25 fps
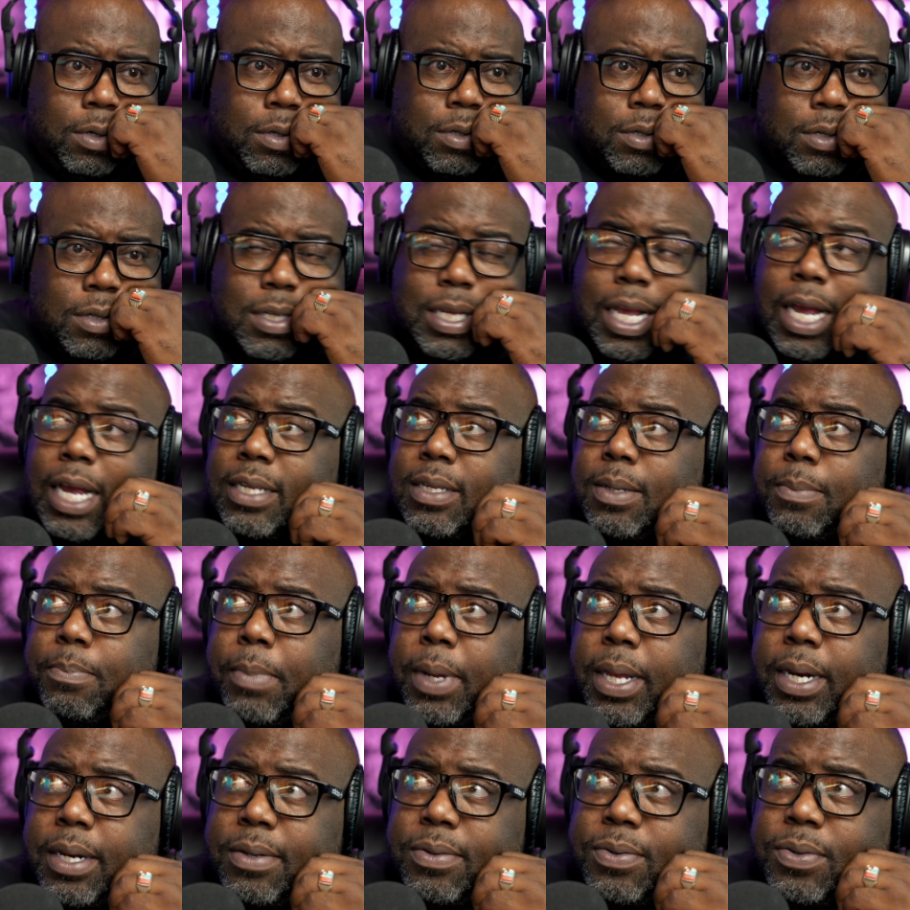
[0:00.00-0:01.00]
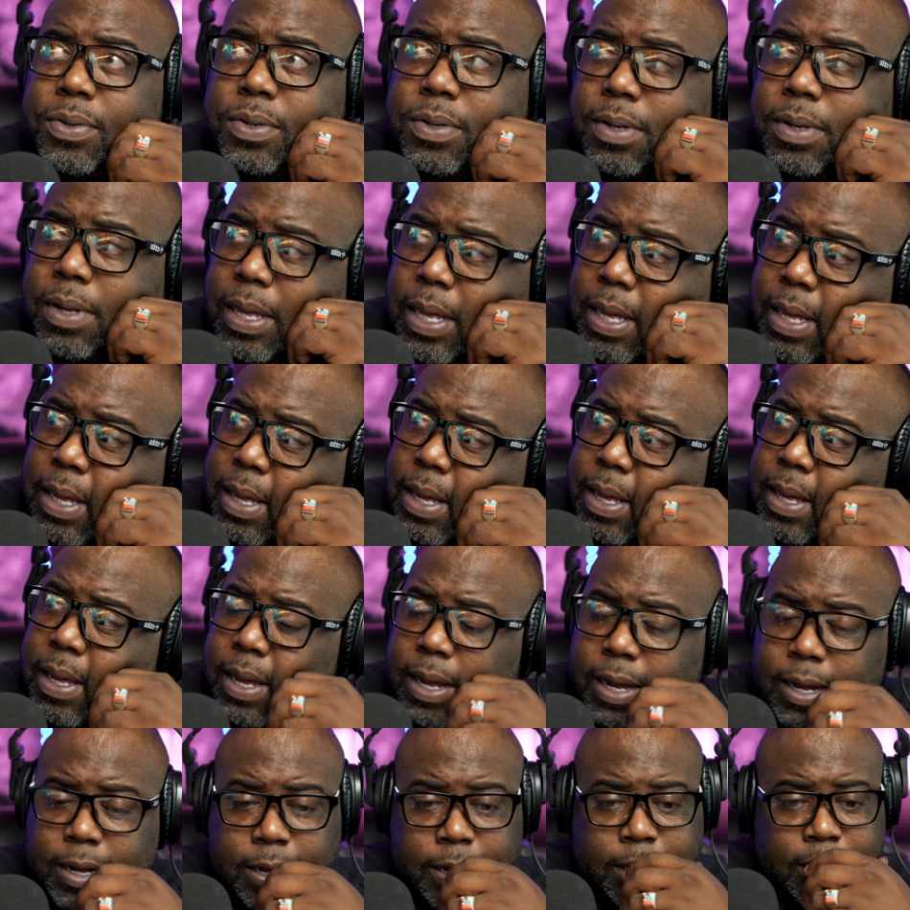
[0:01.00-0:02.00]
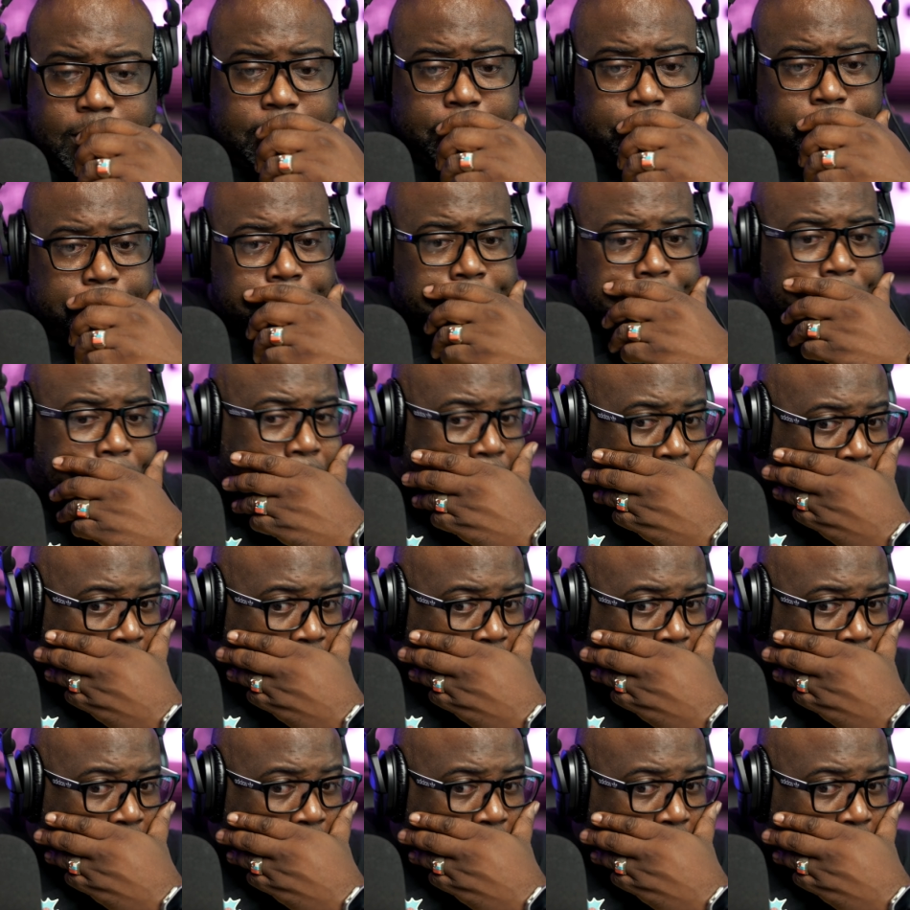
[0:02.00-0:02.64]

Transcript: guy's a menace. Um,